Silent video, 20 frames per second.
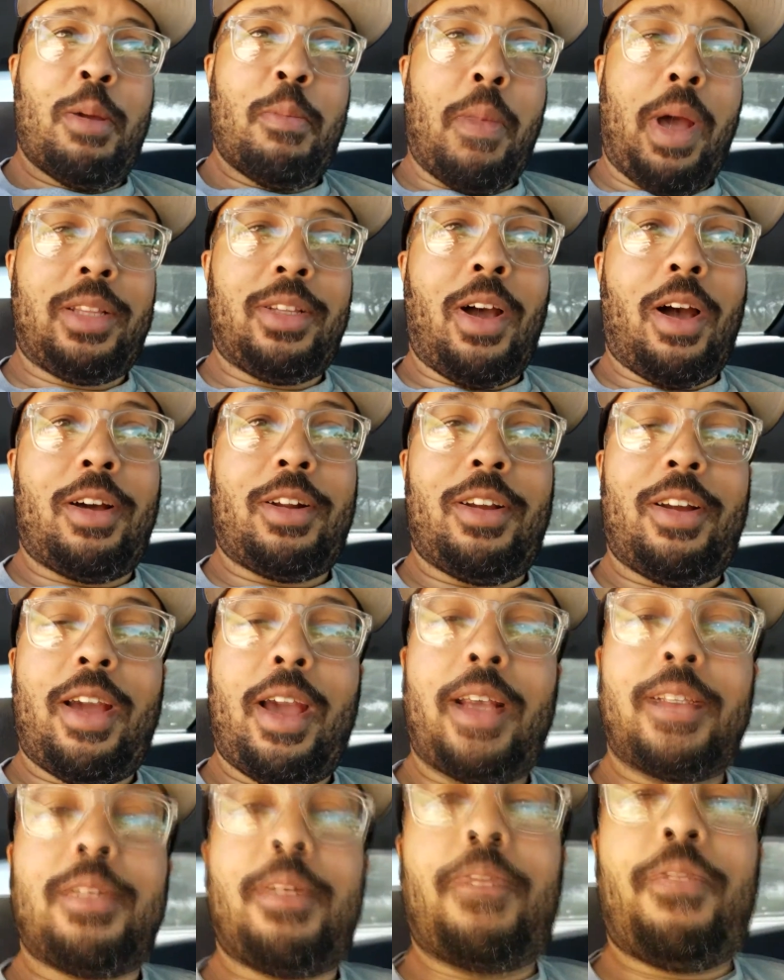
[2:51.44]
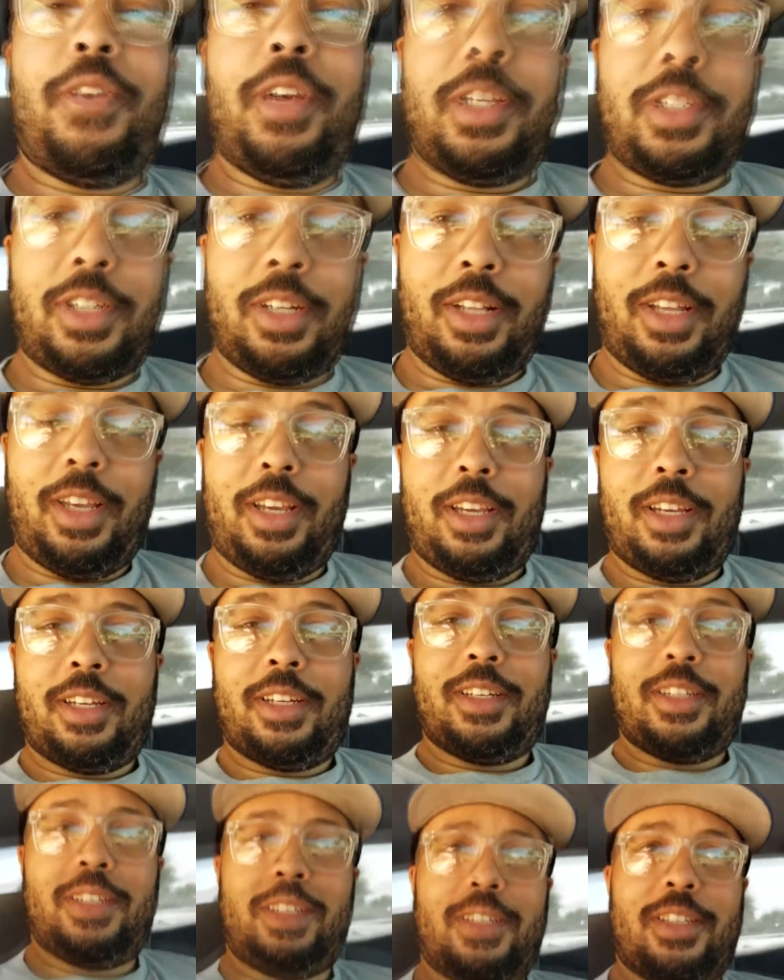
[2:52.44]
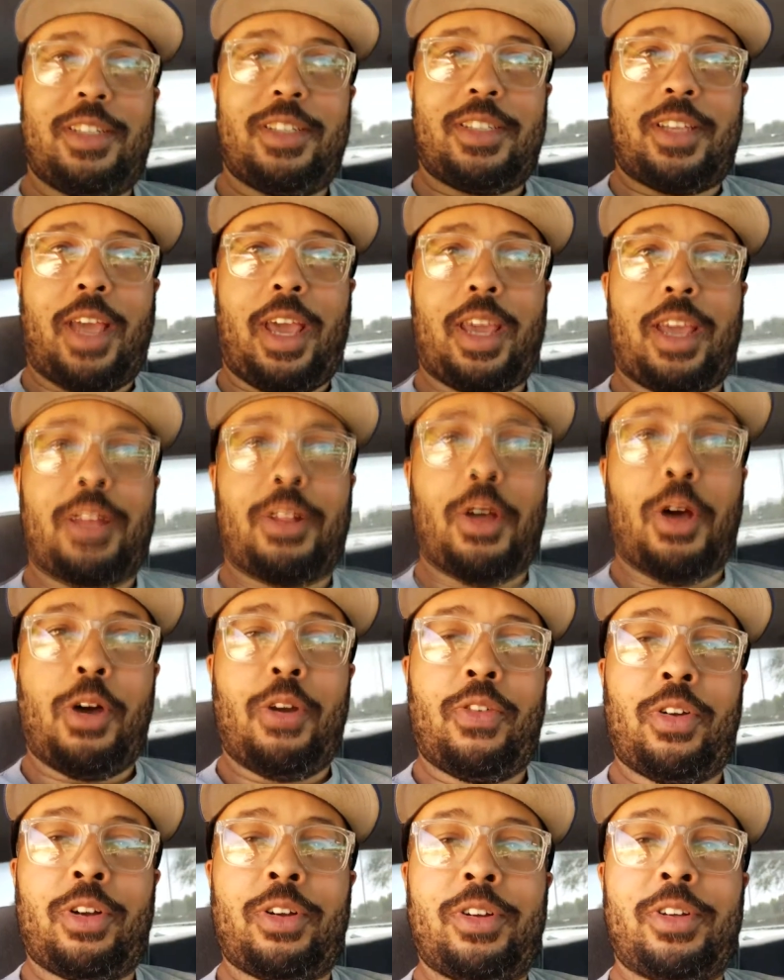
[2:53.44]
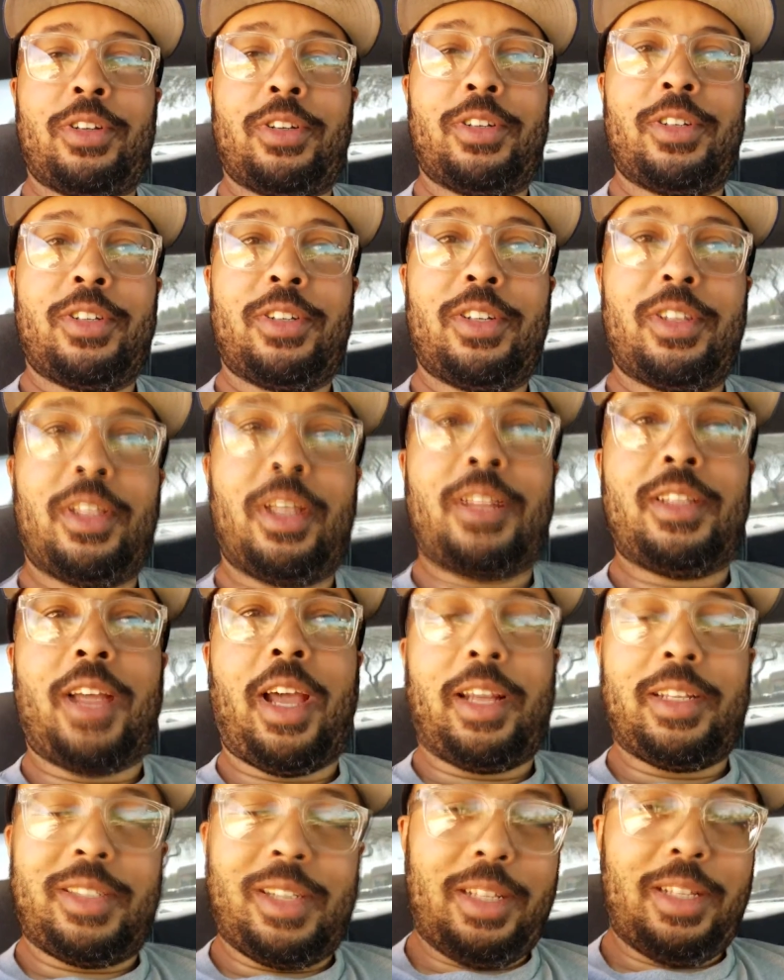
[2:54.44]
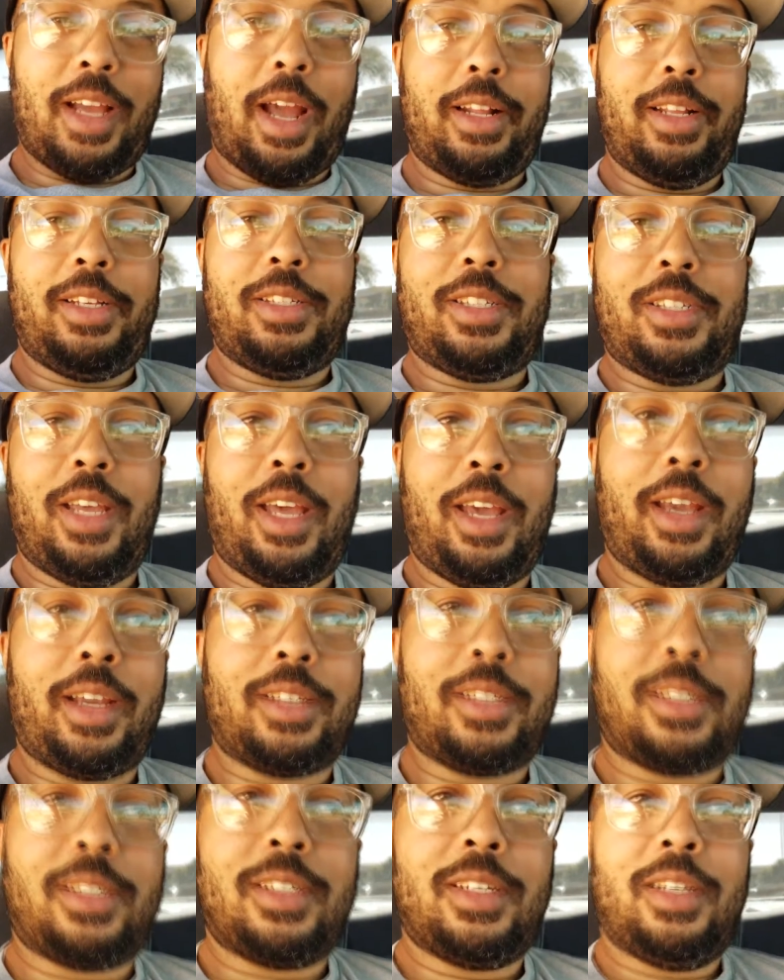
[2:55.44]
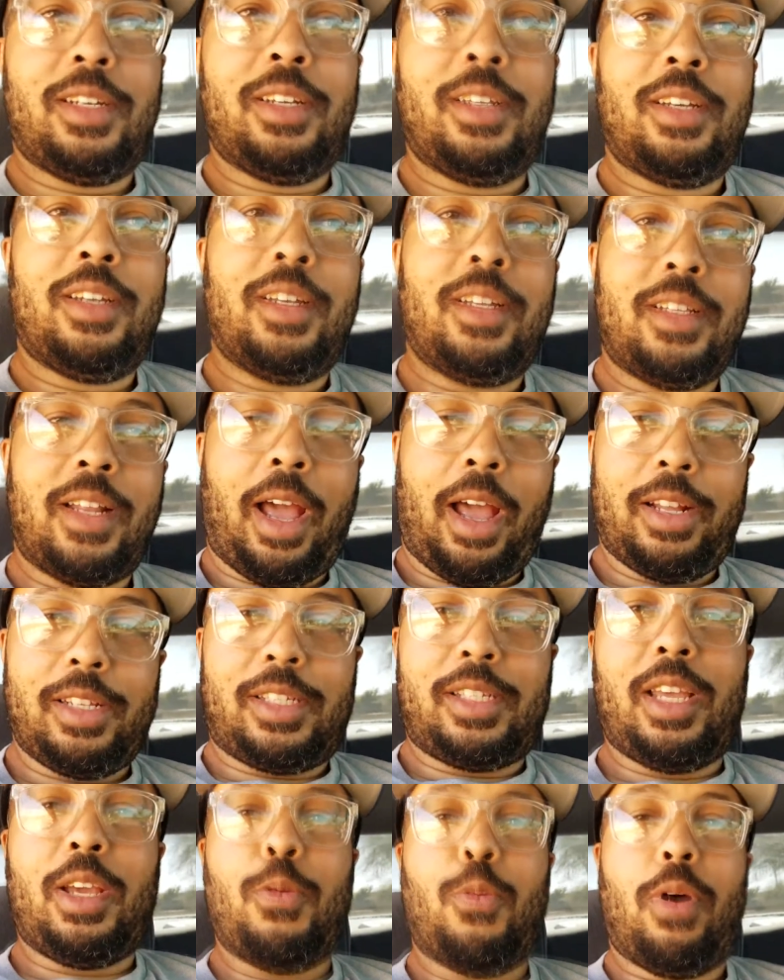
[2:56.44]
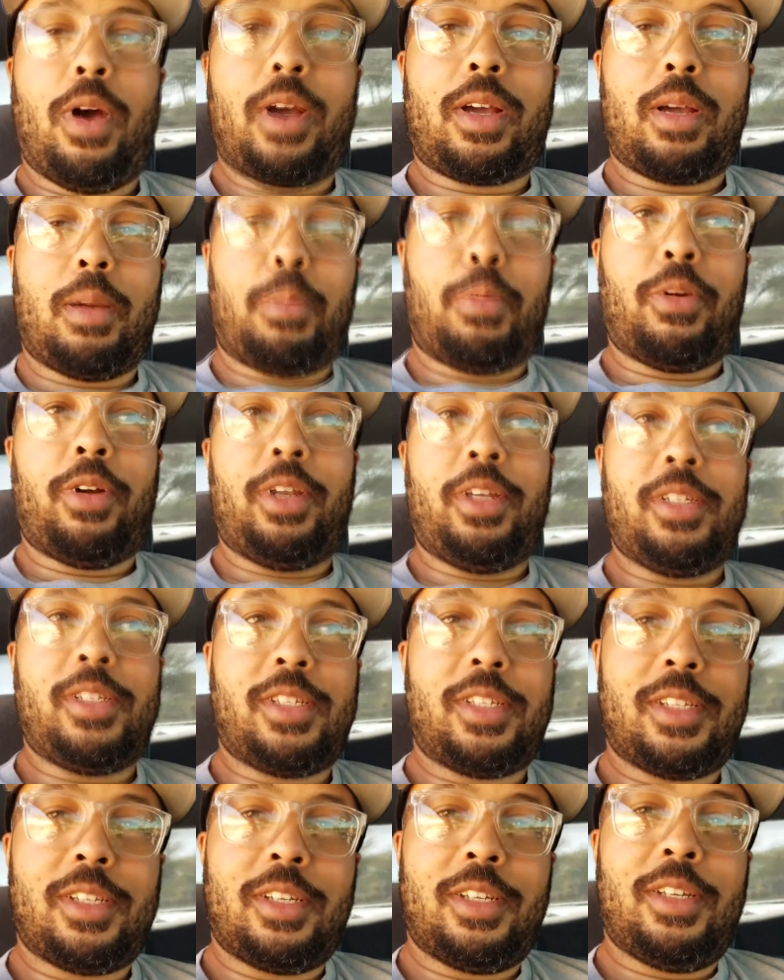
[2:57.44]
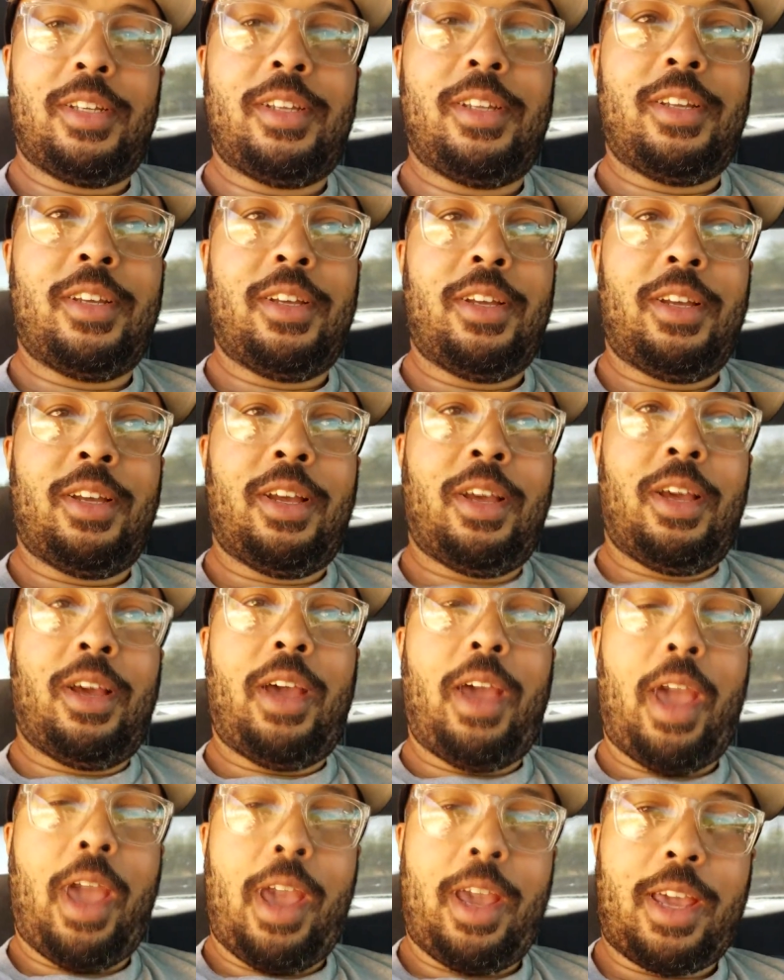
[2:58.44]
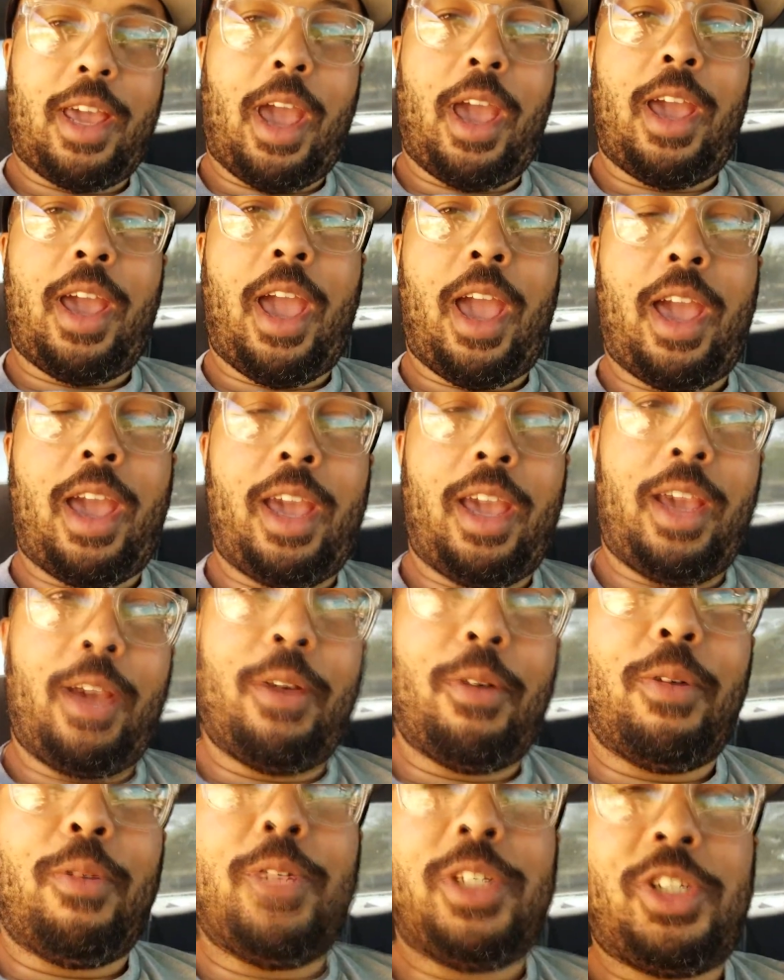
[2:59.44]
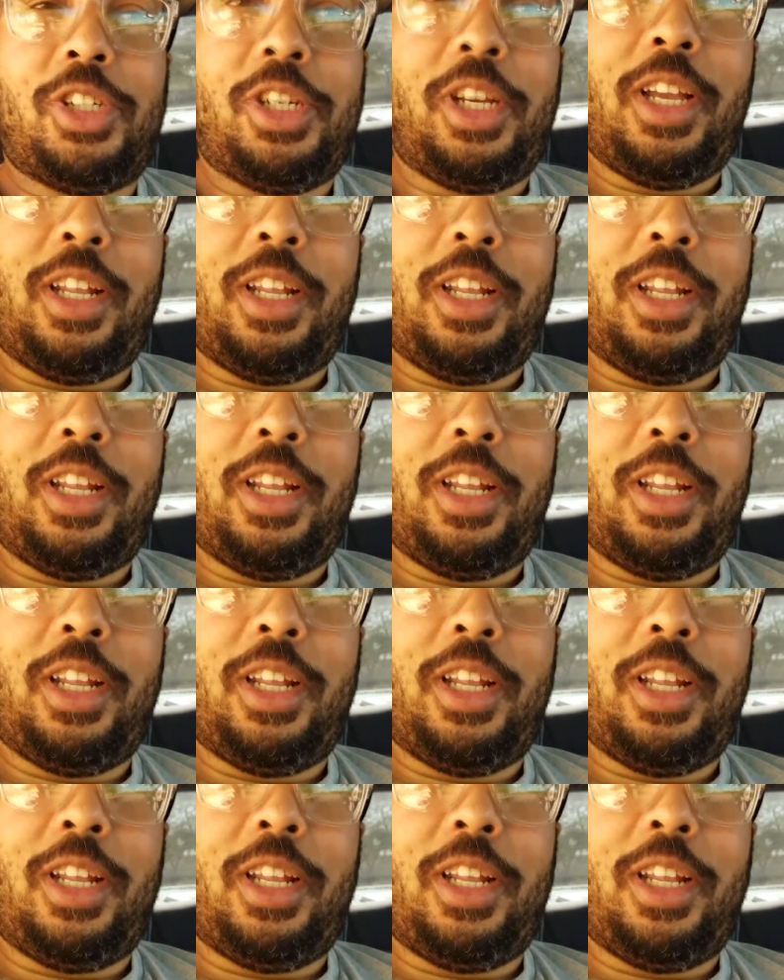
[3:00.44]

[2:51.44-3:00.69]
My daughter has officially taken over the nineteen ninety-six nine C one Caprice, A K A which she